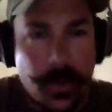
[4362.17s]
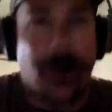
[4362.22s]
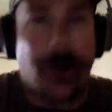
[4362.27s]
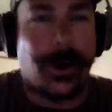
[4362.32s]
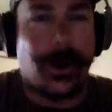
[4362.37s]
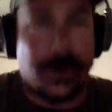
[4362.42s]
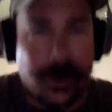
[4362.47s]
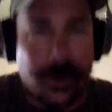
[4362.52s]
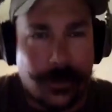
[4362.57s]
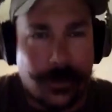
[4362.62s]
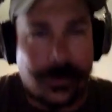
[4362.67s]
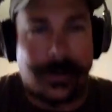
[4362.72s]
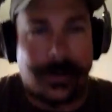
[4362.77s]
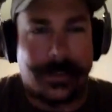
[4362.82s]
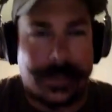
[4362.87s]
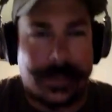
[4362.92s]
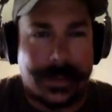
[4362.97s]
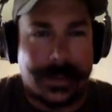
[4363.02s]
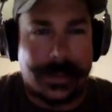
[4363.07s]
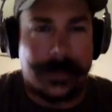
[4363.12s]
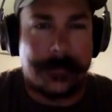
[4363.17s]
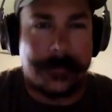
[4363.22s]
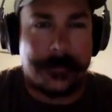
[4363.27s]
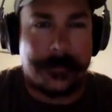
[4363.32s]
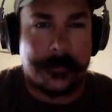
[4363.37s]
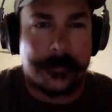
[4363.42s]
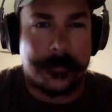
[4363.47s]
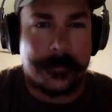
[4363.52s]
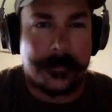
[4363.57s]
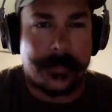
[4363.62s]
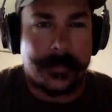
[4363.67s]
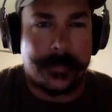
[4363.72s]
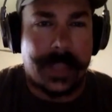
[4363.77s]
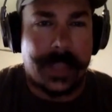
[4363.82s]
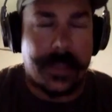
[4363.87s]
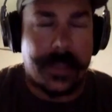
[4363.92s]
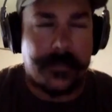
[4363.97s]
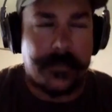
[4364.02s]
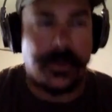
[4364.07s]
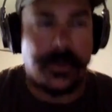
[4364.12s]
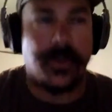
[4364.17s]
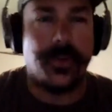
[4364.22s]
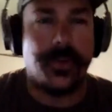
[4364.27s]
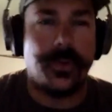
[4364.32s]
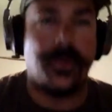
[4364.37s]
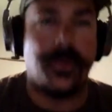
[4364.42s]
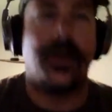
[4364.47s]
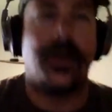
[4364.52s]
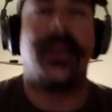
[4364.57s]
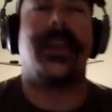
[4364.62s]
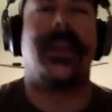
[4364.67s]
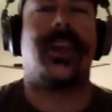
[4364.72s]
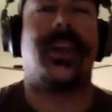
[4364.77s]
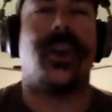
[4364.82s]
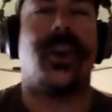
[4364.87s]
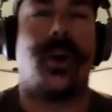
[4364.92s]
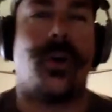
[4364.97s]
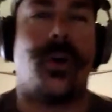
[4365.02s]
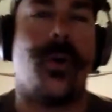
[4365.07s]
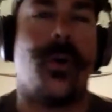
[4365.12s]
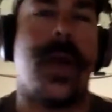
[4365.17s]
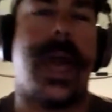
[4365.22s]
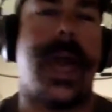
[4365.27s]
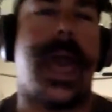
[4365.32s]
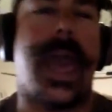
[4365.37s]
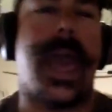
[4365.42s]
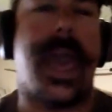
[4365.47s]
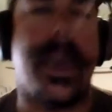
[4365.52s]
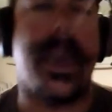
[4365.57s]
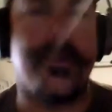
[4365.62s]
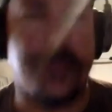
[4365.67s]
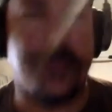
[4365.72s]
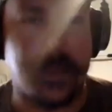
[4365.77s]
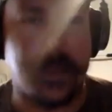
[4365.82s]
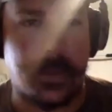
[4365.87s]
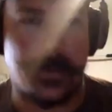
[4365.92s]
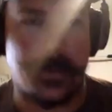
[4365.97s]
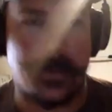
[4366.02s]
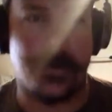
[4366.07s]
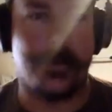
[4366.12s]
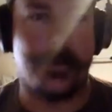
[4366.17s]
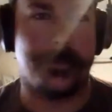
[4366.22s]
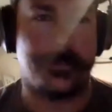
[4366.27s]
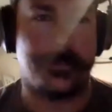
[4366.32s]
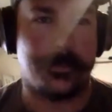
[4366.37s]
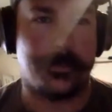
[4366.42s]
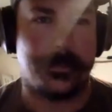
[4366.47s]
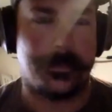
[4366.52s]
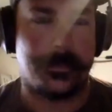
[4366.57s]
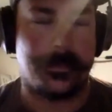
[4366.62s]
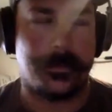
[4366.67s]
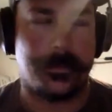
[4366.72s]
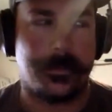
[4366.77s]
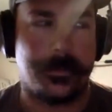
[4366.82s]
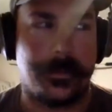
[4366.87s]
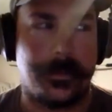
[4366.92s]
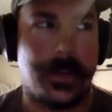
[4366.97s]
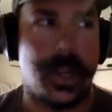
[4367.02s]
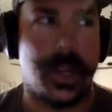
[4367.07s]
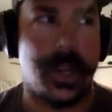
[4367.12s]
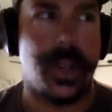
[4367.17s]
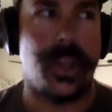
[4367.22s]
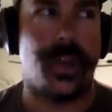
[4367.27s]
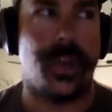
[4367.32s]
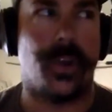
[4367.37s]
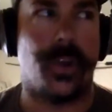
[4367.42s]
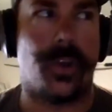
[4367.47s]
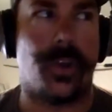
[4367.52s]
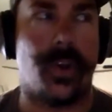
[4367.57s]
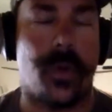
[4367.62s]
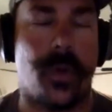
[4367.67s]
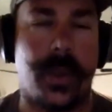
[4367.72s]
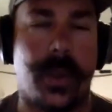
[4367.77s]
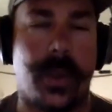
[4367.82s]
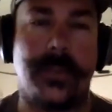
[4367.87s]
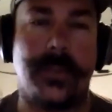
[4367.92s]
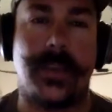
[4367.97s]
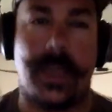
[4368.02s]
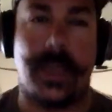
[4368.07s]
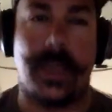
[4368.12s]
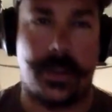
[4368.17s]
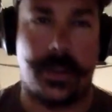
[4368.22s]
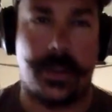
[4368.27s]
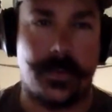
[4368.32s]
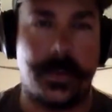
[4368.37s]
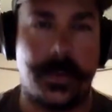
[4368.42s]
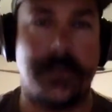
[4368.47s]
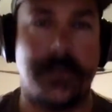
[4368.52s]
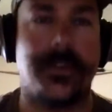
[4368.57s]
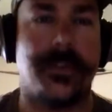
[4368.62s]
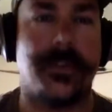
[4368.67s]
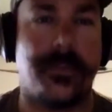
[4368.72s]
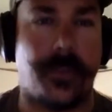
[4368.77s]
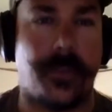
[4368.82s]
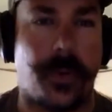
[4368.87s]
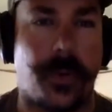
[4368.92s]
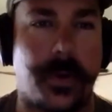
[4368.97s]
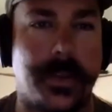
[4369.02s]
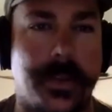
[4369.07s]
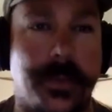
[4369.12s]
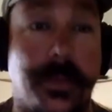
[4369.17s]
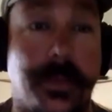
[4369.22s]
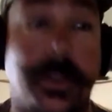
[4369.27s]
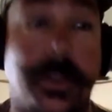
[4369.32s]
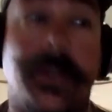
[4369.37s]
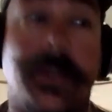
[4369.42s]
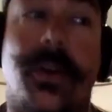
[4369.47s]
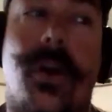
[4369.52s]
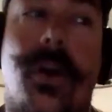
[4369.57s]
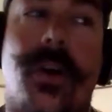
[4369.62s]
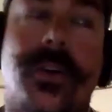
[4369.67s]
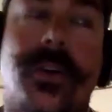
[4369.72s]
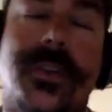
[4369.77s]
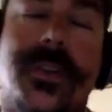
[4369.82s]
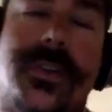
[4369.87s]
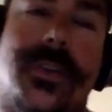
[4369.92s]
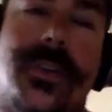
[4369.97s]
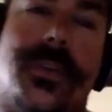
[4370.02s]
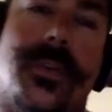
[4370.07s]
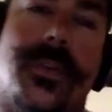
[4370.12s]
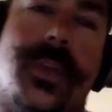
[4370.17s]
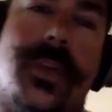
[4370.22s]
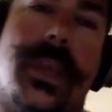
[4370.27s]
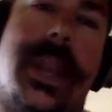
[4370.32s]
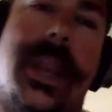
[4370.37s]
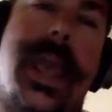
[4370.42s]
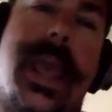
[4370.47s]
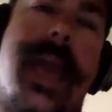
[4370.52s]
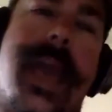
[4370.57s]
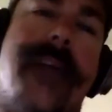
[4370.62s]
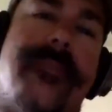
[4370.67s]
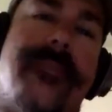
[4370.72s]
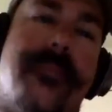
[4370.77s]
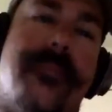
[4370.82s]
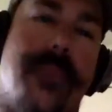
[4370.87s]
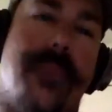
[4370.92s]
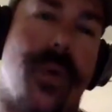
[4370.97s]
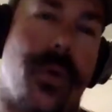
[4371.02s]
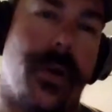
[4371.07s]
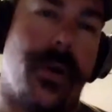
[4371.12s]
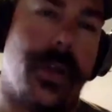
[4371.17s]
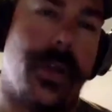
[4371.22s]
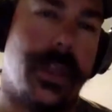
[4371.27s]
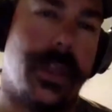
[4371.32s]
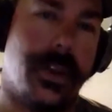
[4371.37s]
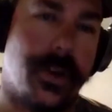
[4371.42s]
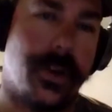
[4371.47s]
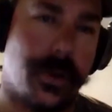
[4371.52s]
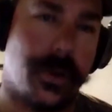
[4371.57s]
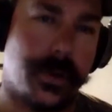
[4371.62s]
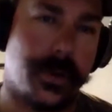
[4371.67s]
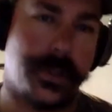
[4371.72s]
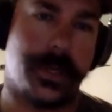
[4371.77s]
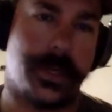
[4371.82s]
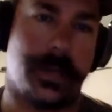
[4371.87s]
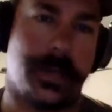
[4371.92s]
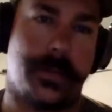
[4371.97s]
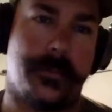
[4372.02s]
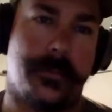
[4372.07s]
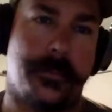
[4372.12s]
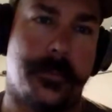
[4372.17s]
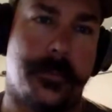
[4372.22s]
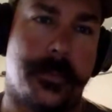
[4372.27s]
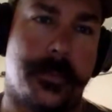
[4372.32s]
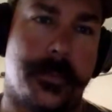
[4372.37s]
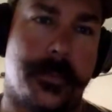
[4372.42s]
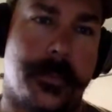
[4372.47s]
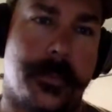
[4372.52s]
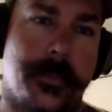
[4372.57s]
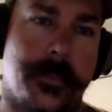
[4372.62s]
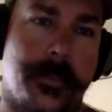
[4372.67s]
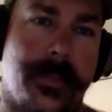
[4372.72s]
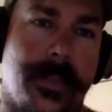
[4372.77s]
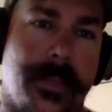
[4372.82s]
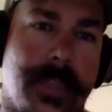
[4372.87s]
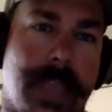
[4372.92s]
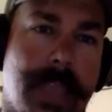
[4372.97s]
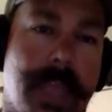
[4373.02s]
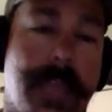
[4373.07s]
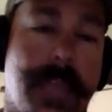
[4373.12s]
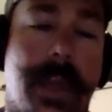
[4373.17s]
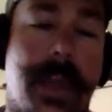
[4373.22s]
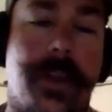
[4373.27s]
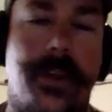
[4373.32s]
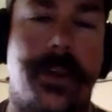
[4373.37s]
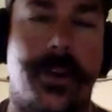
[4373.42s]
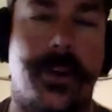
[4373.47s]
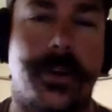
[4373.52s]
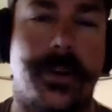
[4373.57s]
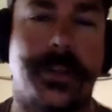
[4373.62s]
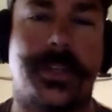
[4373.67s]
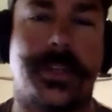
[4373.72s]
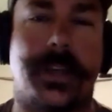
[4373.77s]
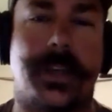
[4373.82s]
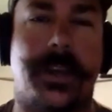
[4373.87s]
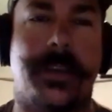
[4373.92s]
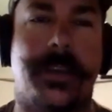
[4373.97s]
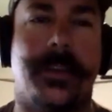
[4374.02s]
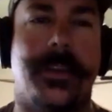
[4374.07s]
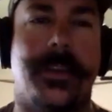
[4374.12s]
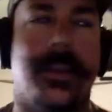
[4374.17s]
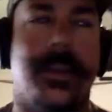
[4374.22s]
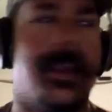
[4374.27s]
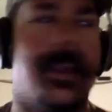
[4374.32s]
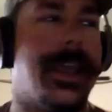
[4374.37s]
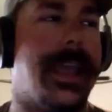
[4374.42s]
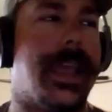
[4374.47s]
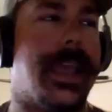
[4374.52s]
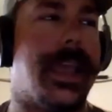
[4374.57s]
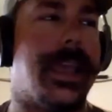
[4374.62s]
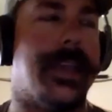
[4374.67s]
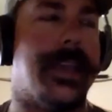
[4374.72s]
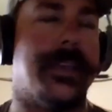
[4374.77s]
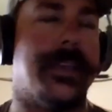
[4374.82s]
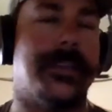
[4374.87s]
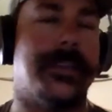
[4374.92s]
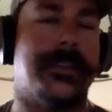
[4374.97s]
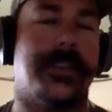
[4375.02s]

currently, if you go heavier, you're going to increase your force, but you're also going to have more inertia. And that inertia is